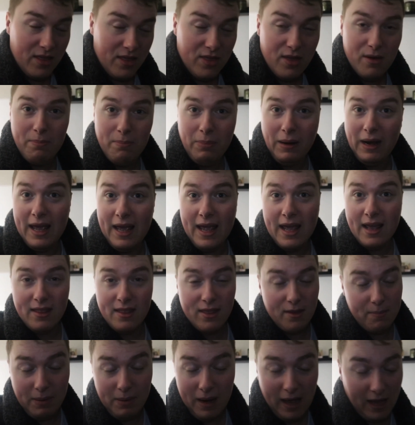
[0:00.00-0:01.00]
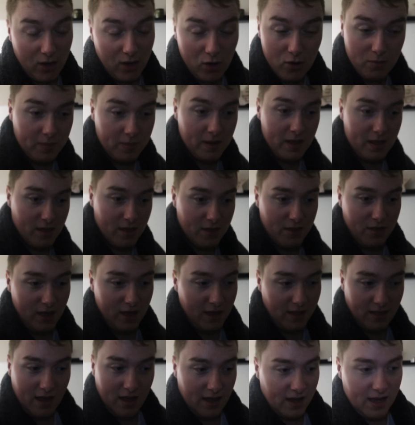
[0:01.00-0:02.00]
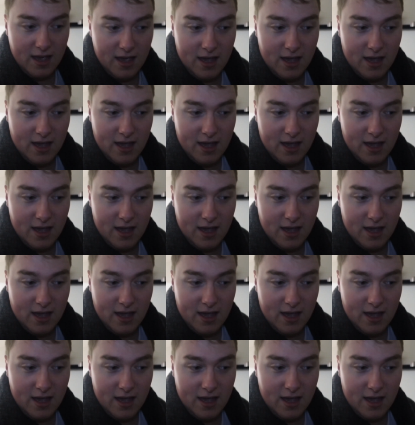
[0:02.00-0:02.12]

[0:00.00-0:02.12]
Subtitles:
the play, it could be the thing that